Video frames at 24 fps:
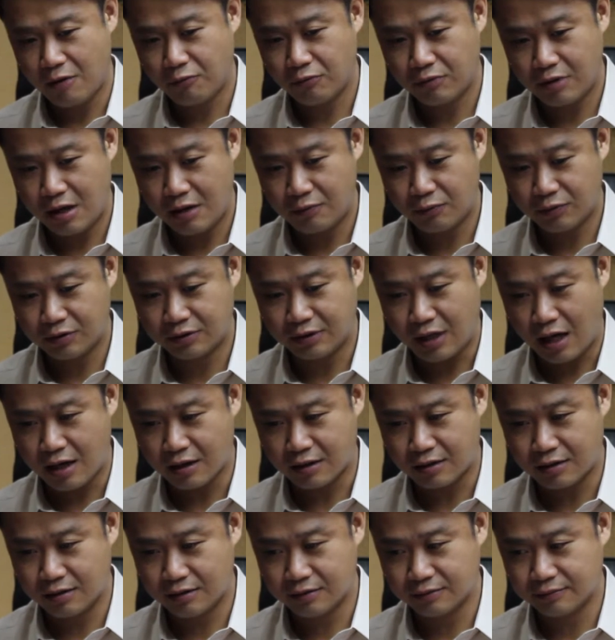I will
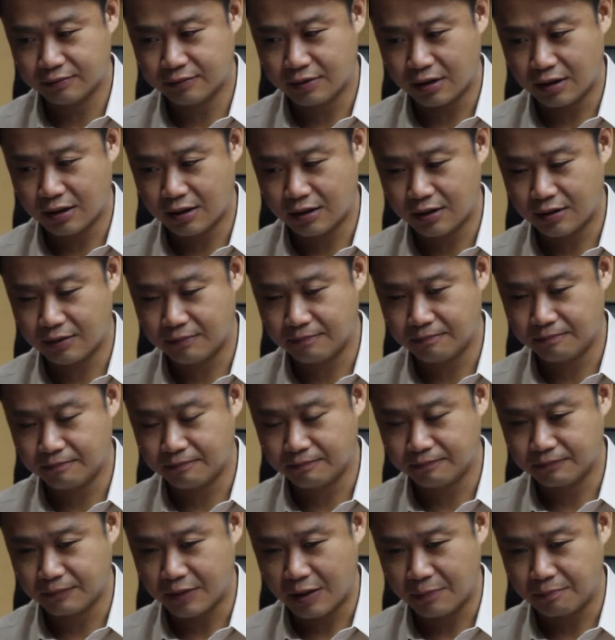tackle
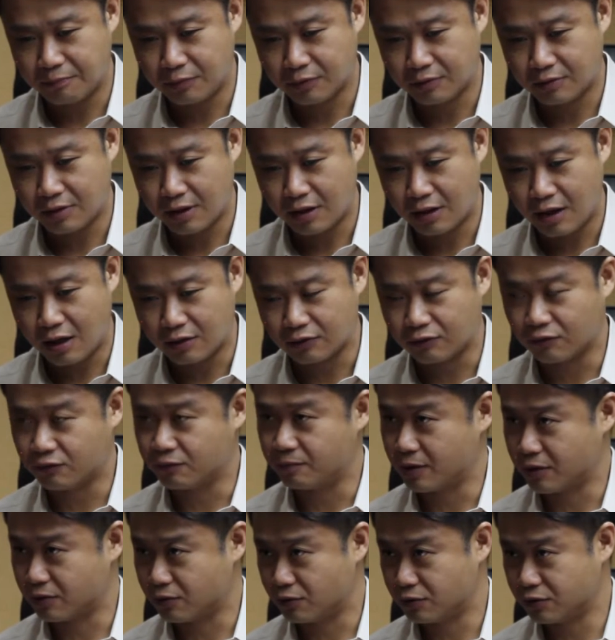and put a lot of
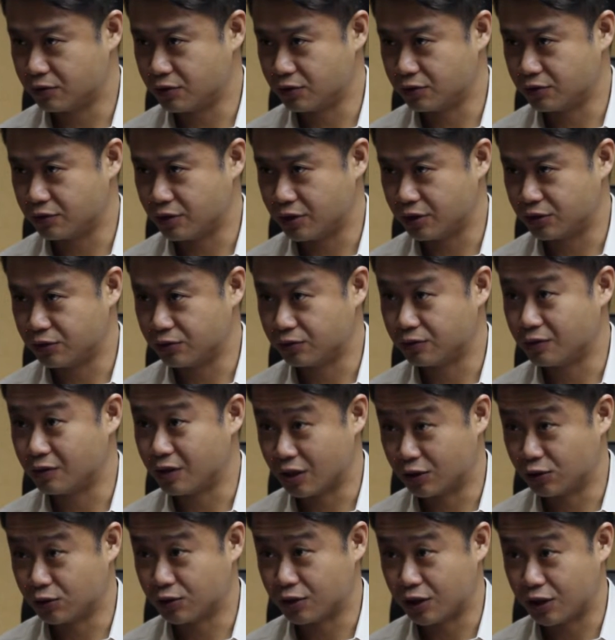my concentration
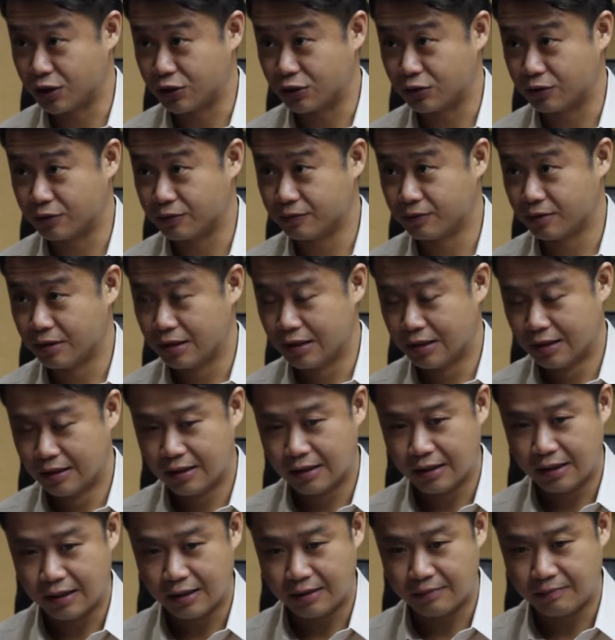in education
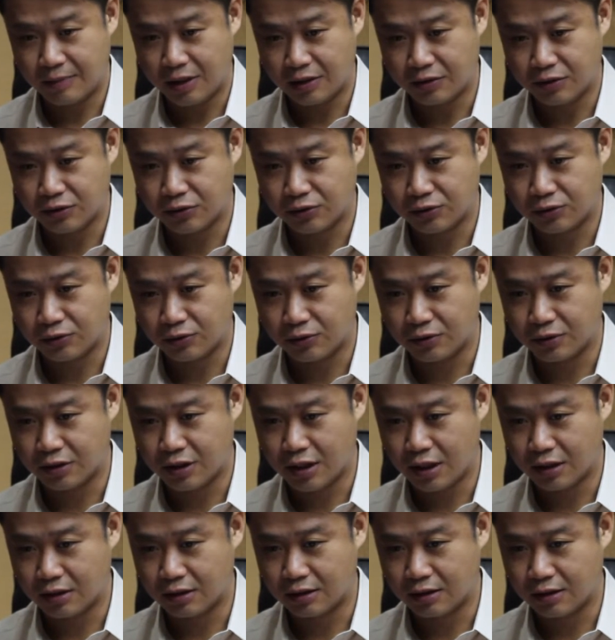and making
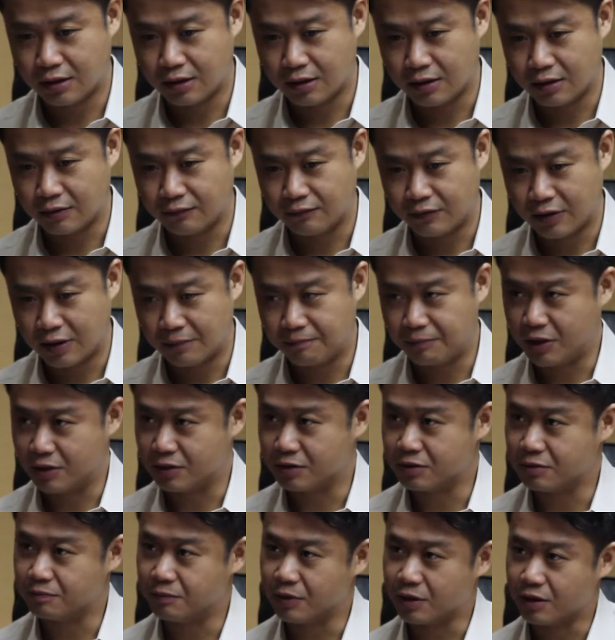sure that the
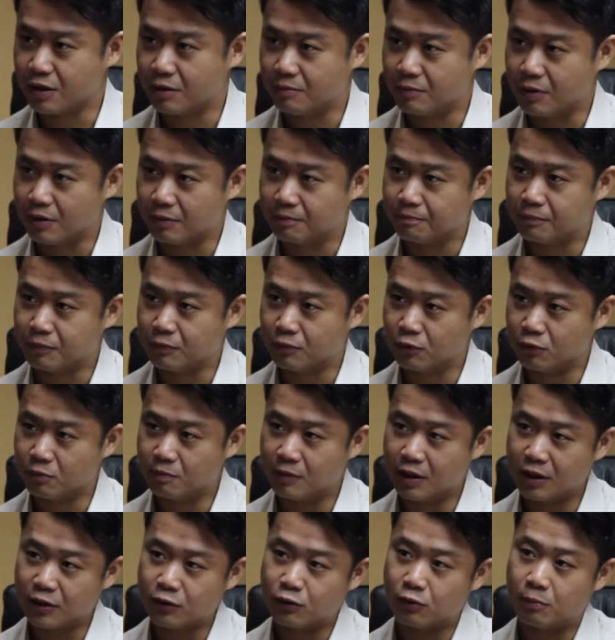Philippines become a
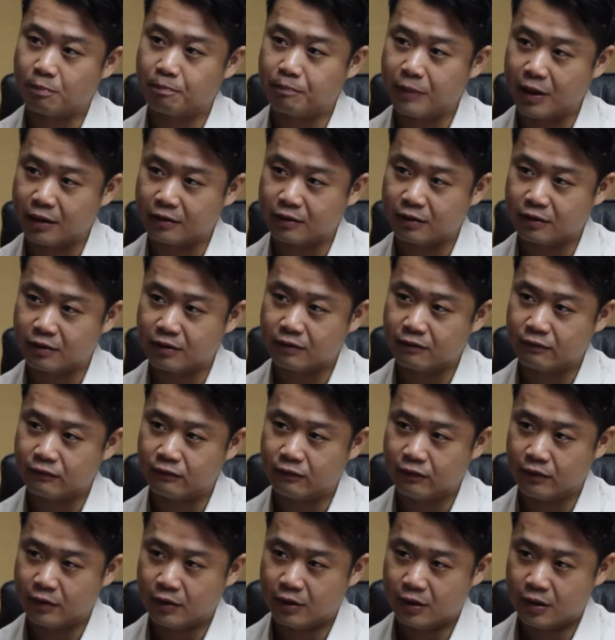globally
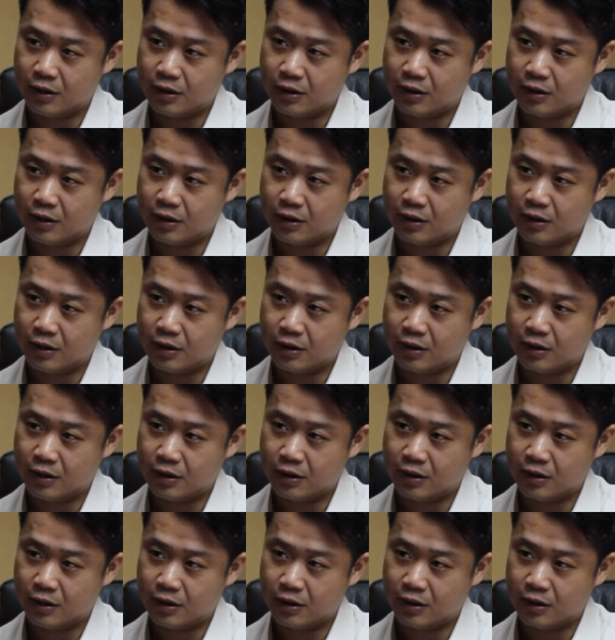competitive